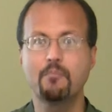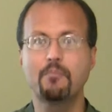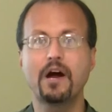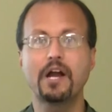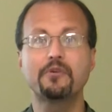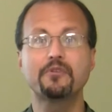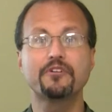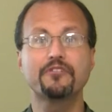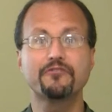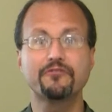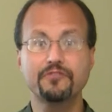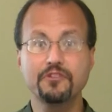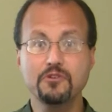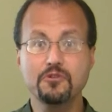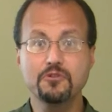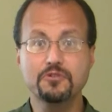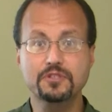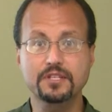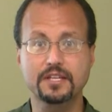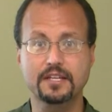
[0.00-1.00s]
by
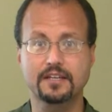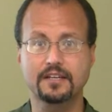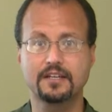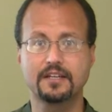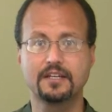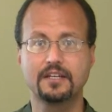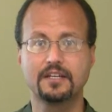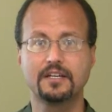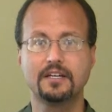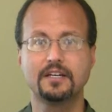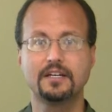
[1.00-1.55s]
refusing